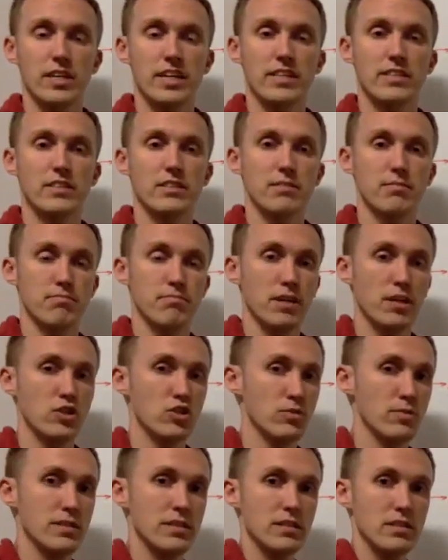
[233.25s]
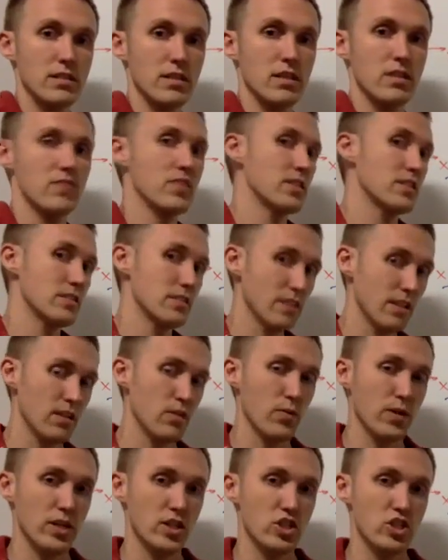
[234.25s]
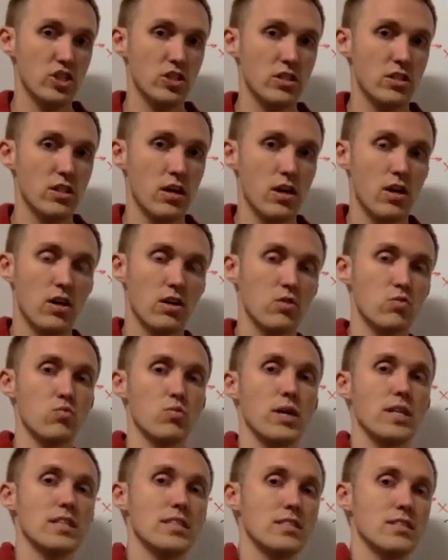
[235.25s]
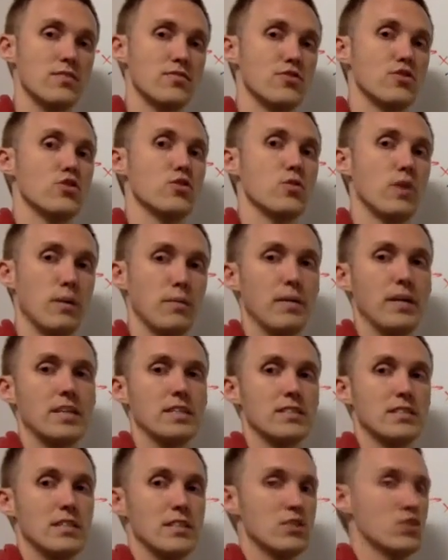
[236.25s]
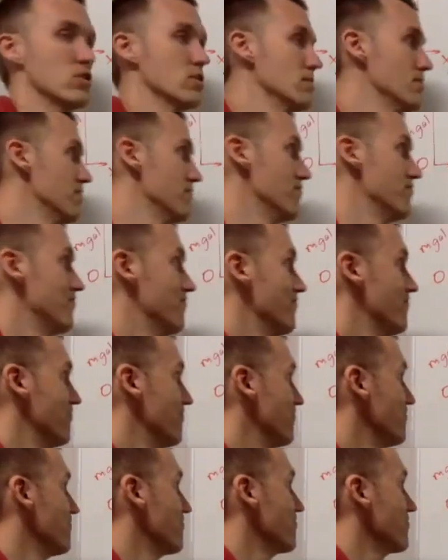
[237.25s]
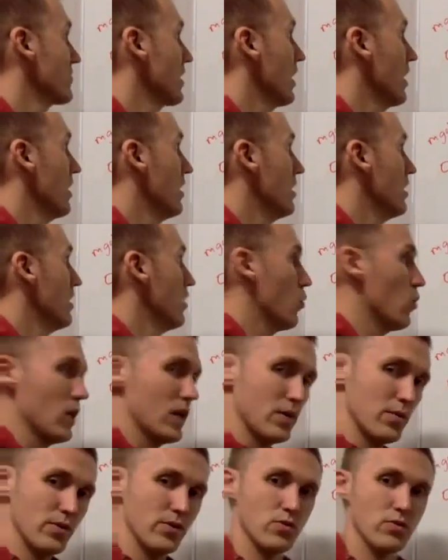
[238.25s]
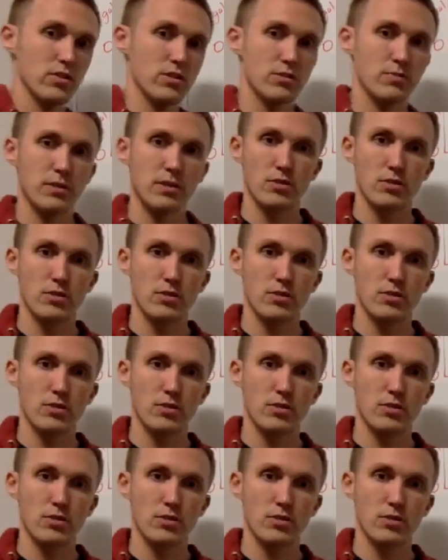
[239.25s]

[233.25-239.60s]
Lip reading: It's measurements of acceleration relative to a base station. What can we do with these